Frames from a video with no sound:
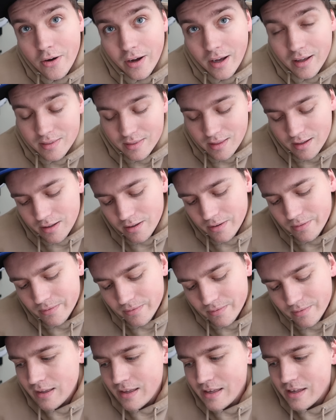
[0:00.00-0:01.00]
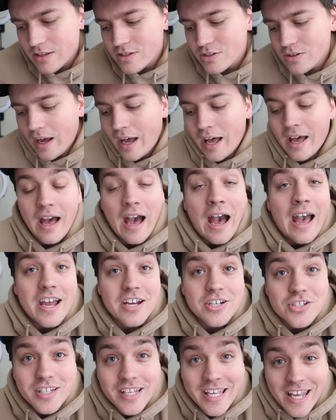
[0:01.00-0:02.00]
Okay, thank you. So I
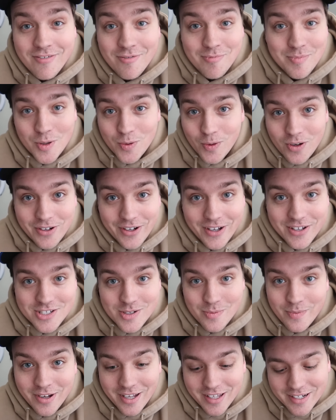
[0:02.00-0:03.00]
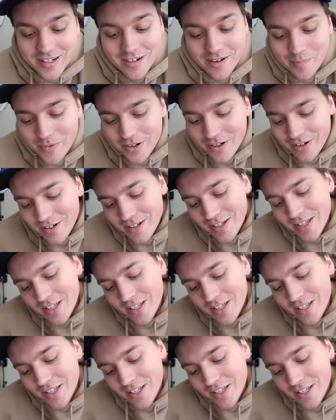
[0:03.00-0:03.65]
actually gave him the wrong customer ID number.